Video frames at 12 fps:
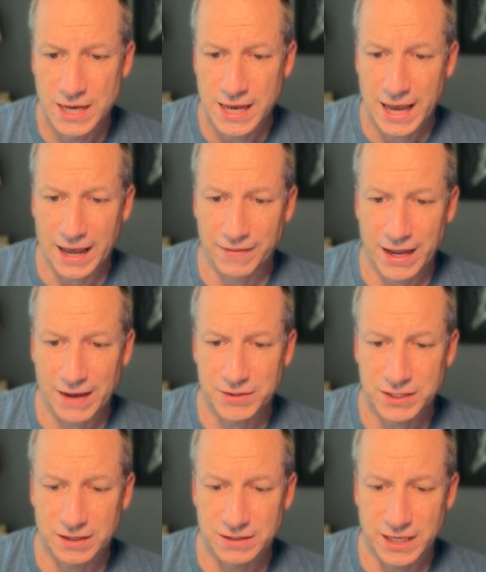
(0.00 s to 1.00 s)
and they have this
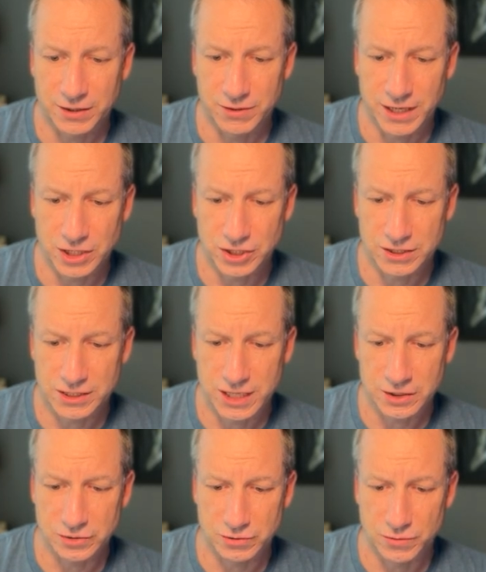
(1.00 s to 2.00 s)
on a degradation
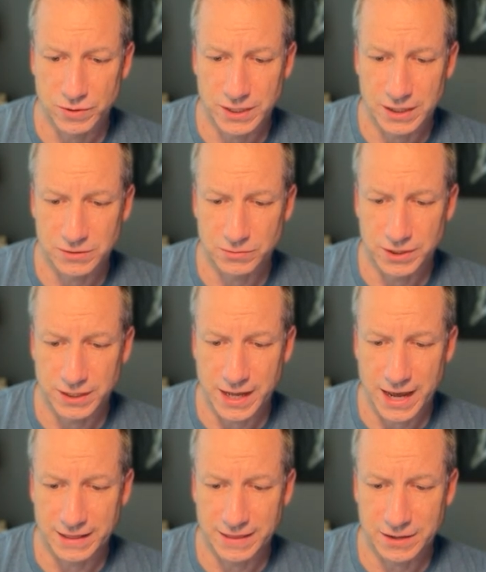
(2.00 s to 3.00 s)
schedule going down to only
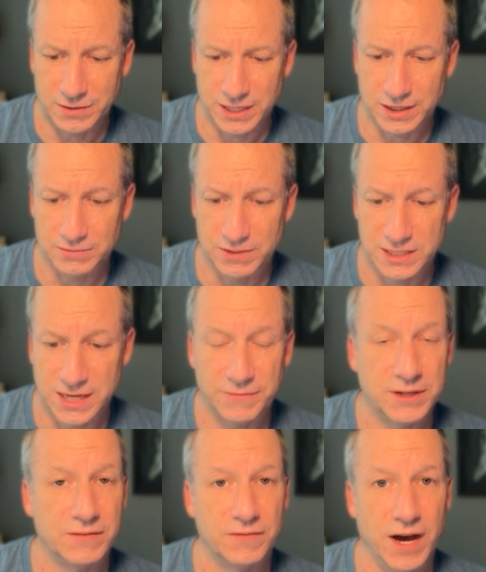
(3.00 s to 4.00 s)

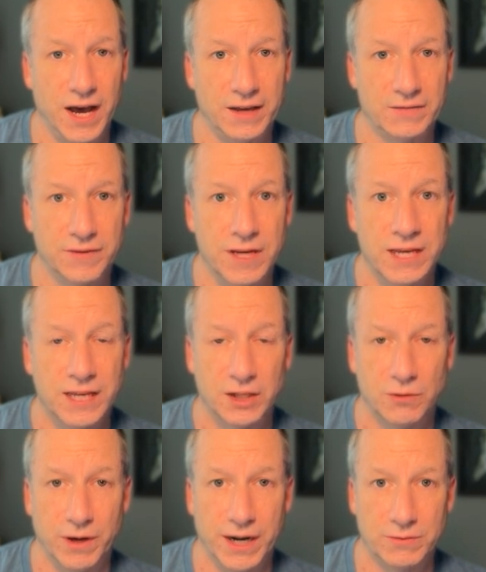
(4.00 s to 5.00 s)
9,875
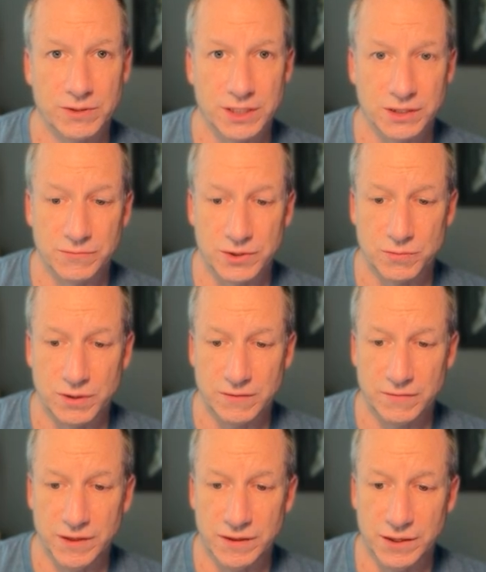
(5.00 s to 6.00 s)
kilowatt hours a year in the
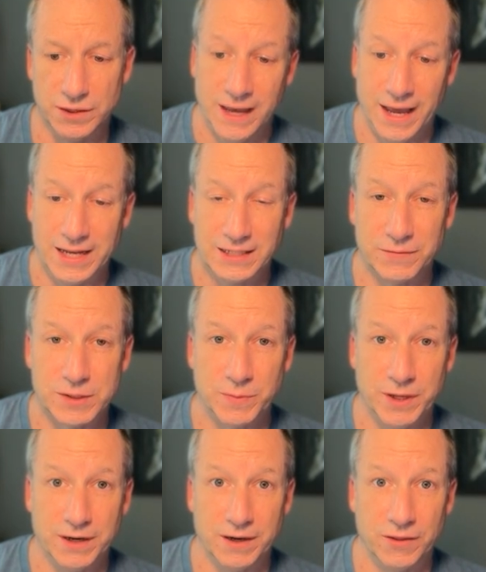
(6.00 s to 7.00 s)
25th year. As I've
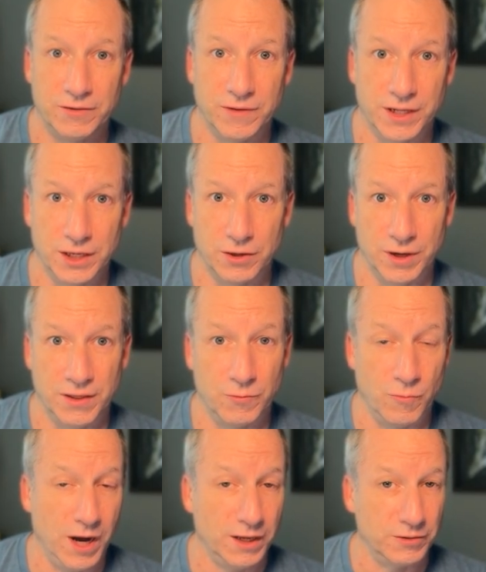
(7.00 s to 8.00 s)
explained in another video, in the
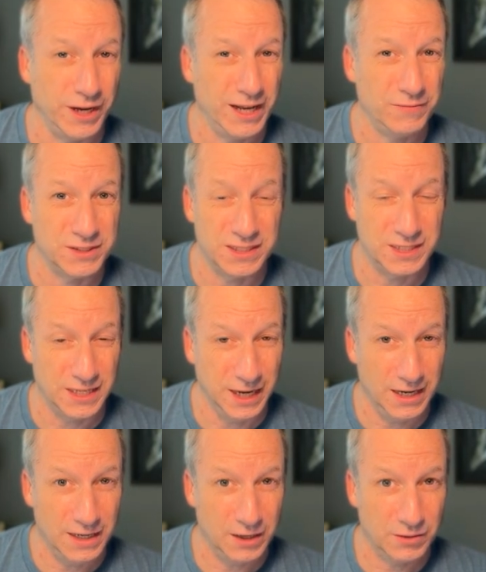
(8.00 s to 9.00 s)
wild I haven't seen
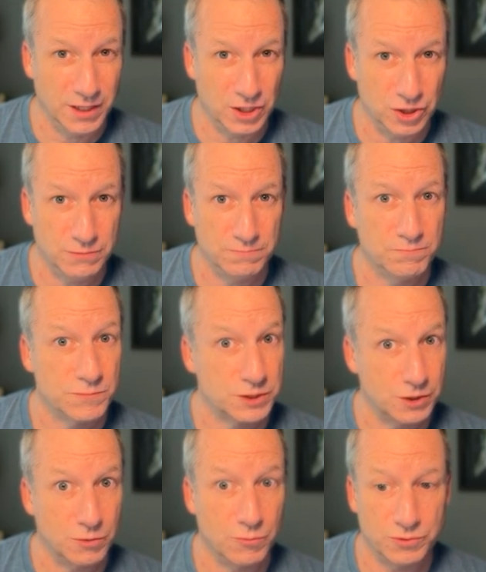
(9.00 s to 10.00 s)
any degradation,
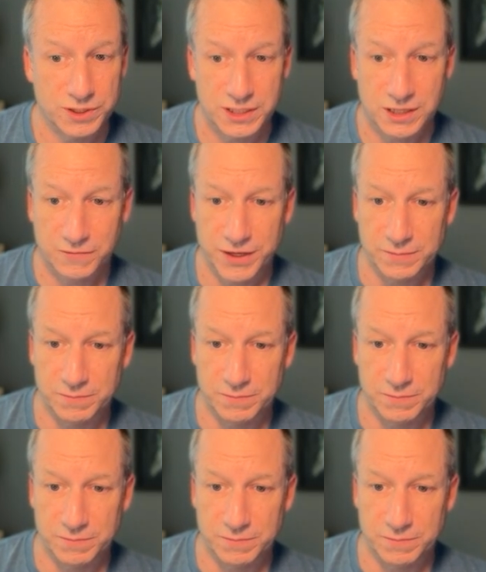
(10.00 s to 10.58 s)
so we'll see if that